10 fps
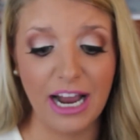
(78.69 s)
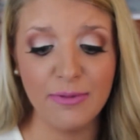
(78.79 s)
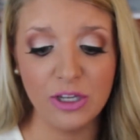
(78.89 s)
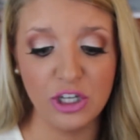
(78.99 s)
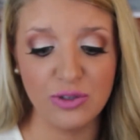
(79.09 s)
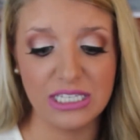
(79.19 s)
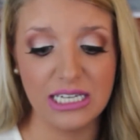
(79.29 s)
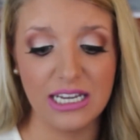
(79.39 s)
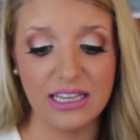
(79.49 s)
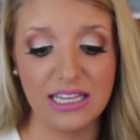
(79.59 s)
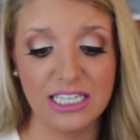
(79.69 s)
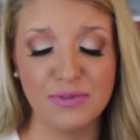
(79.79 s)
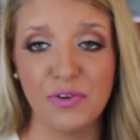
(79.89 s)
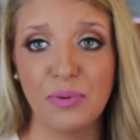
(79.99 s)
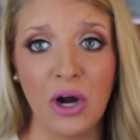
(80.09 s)
but I've been using
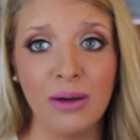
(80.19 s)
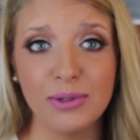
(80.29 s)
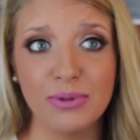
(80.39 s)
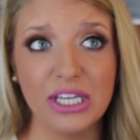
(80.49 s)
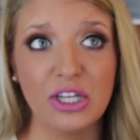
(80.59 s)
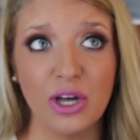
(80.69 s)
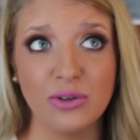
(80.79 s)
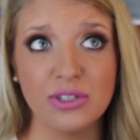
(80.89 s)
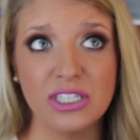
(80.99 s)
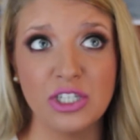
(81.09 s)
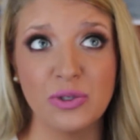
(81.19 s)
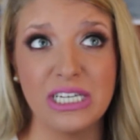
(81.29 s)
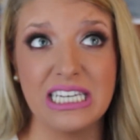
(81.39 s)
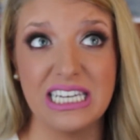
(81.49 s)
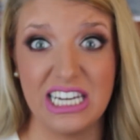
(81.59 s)
this for probably close to
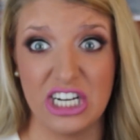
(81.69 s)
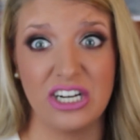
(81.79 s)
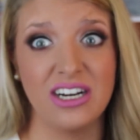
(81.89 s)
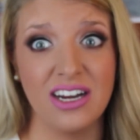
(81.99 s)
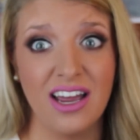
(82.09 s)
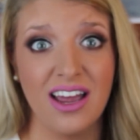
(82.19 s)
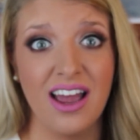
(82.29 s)
a year.